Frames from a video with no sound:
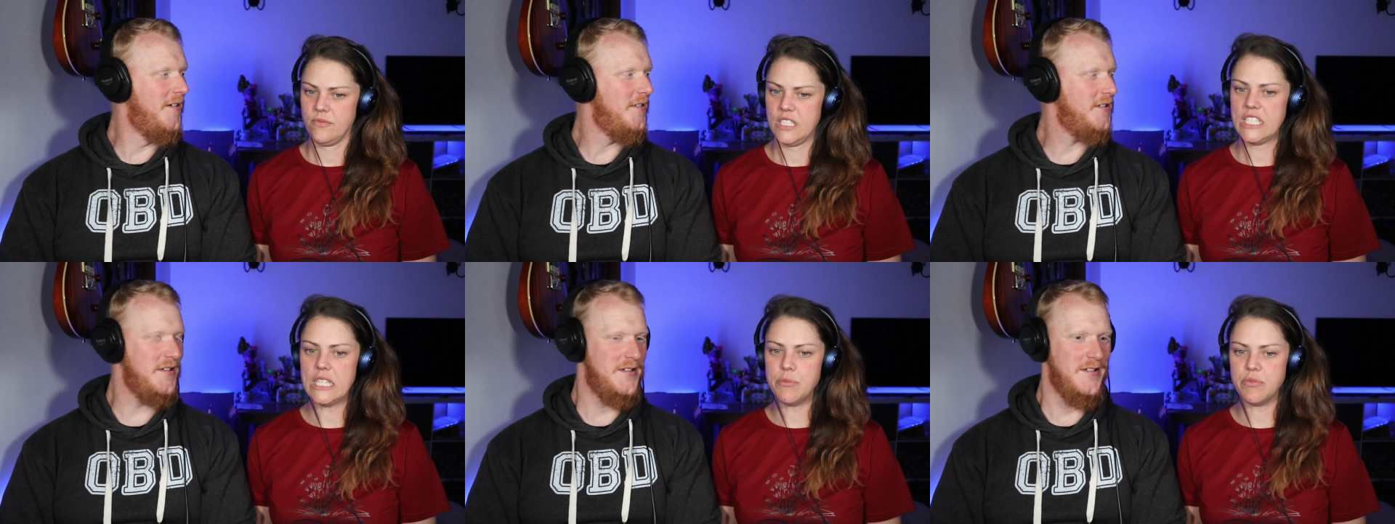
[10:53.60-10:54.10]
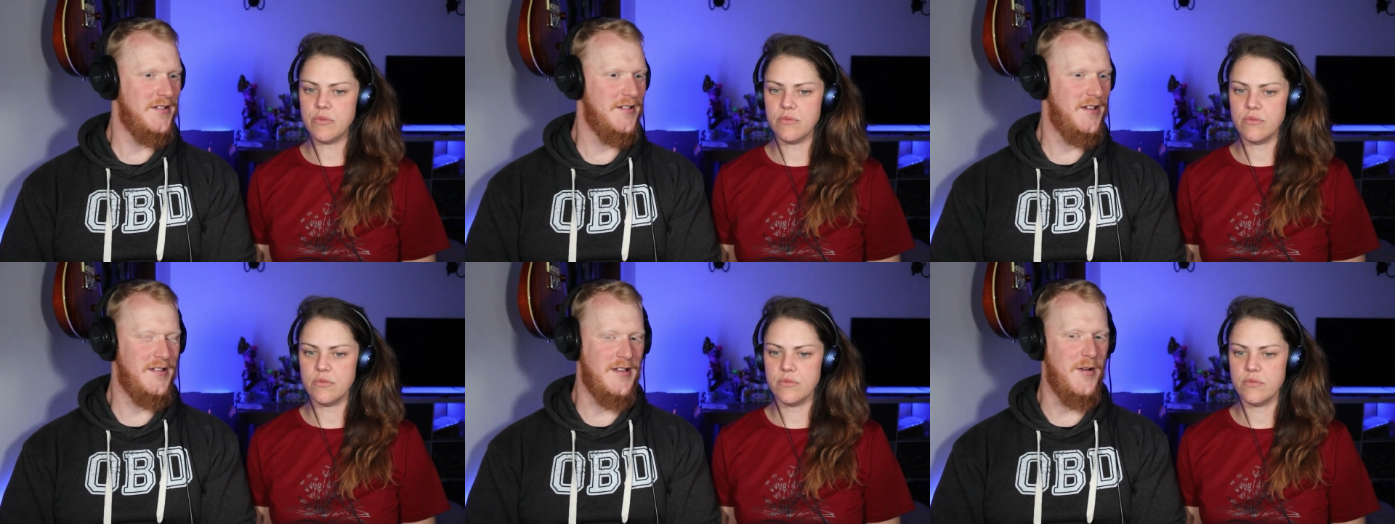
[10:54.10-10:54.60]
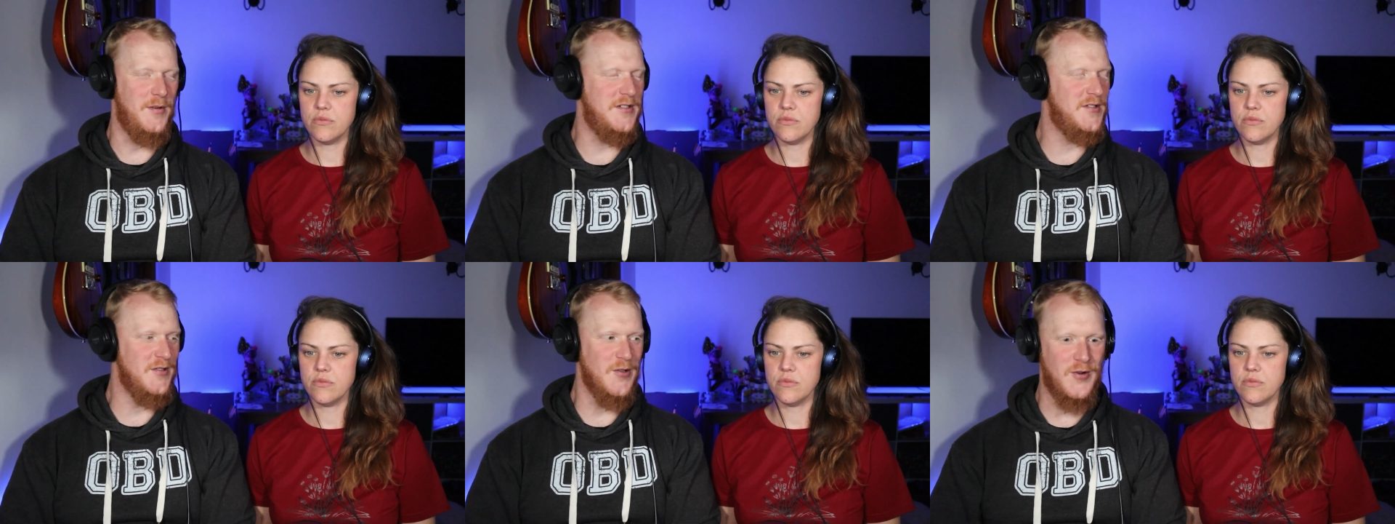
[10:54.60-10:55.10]
Speaker 1: Is he? No, he
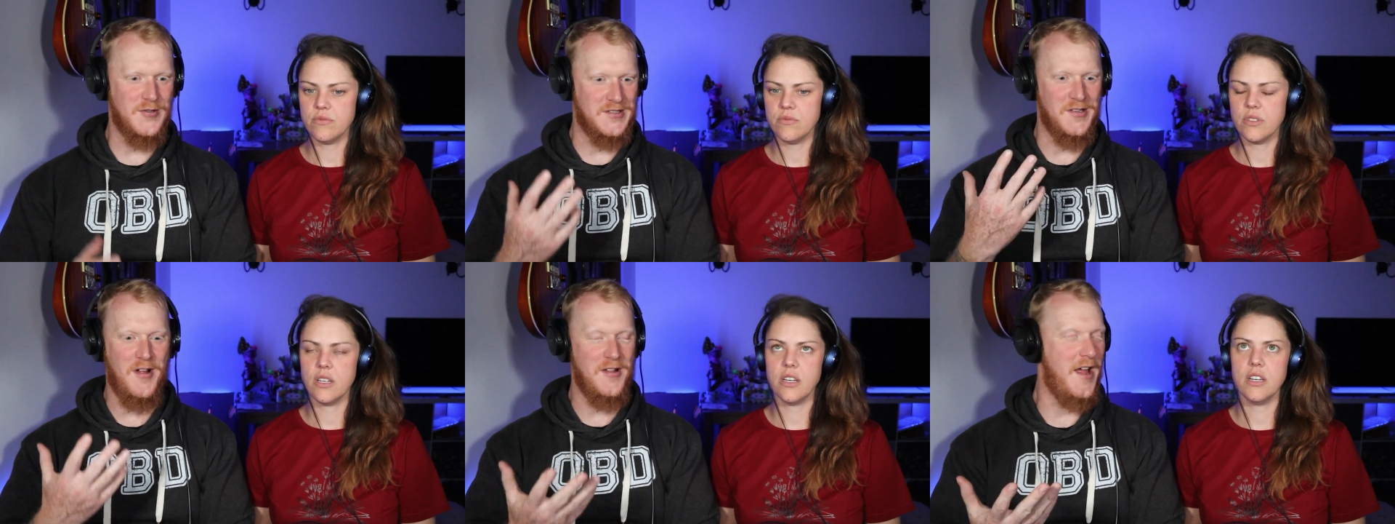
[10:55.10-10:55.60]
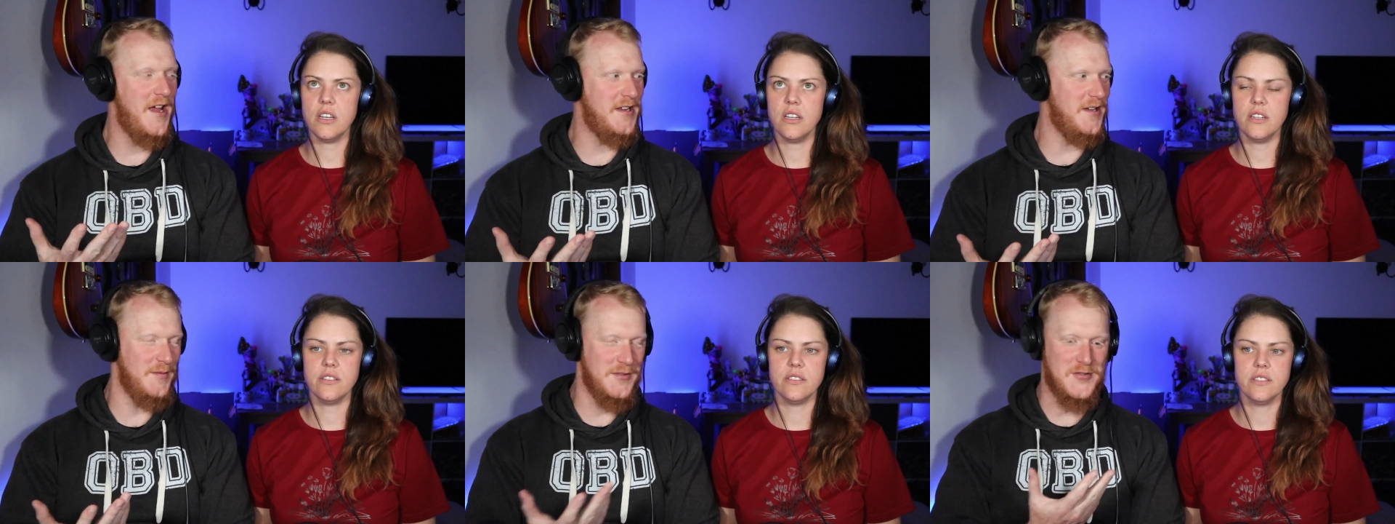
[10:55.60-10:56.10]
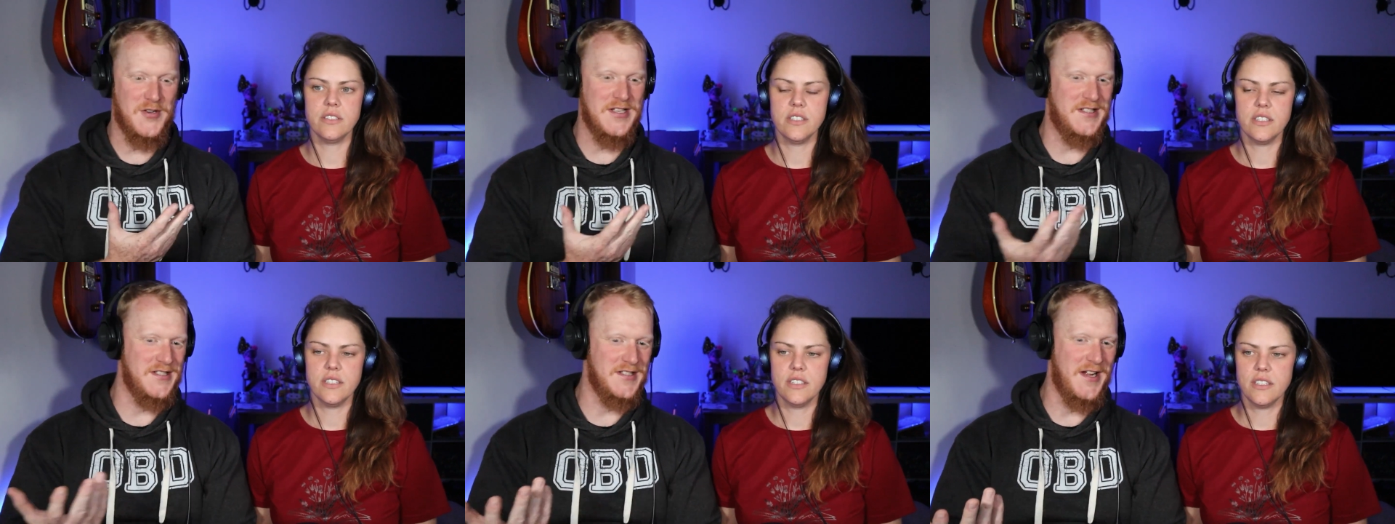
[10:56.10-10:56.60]
just looked a lot like him. Oh. He was
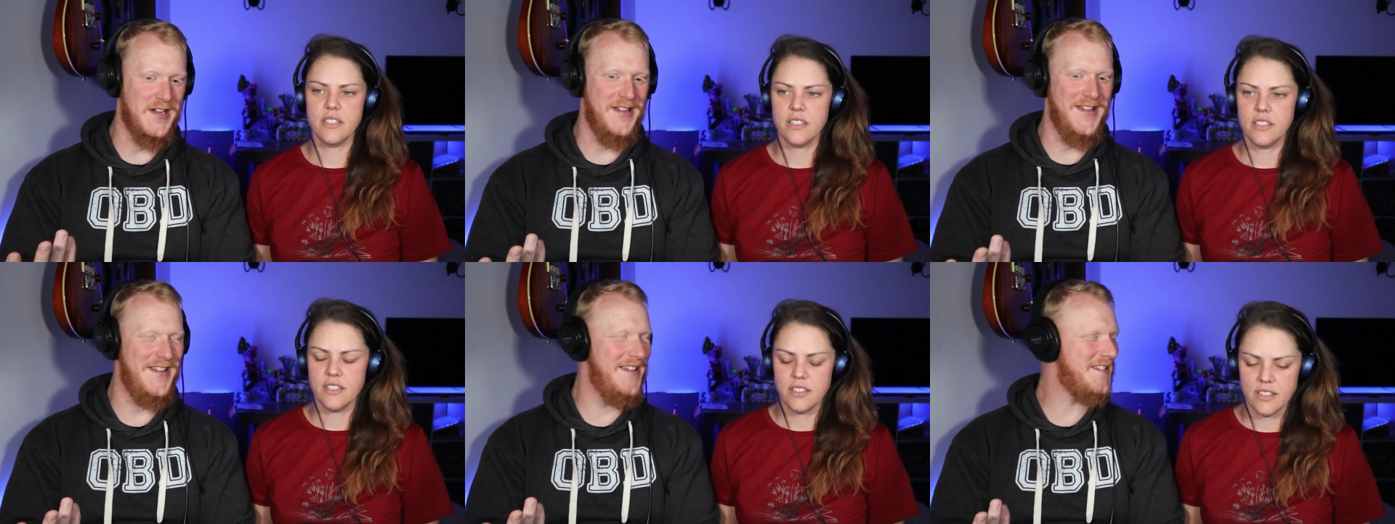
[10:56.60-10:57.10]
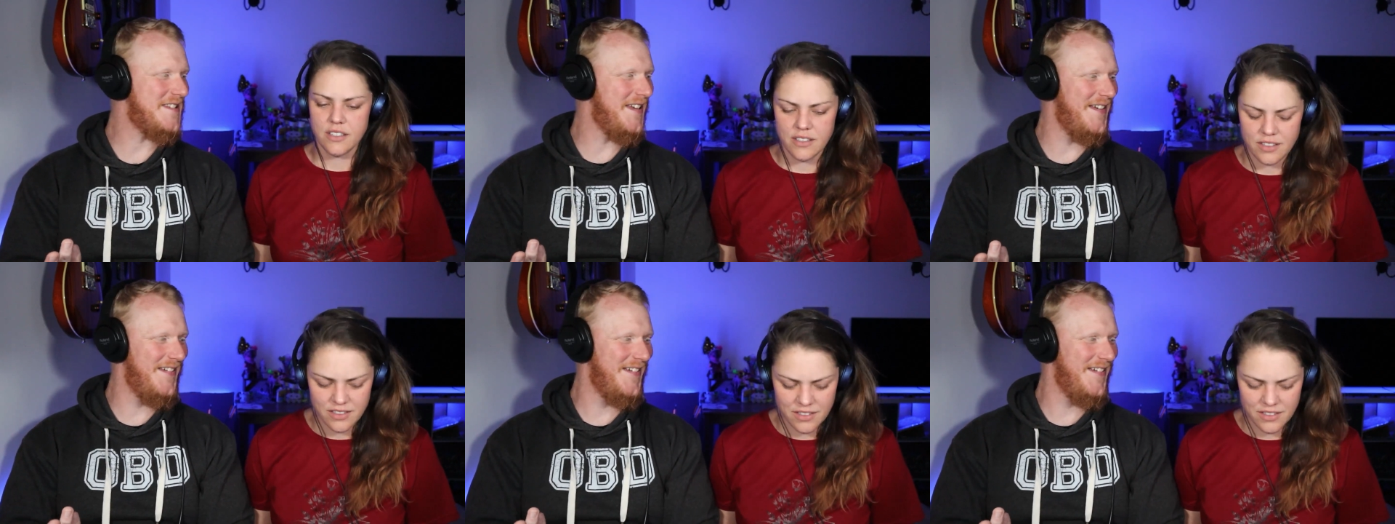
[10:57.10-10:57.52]
dressed exactly the same.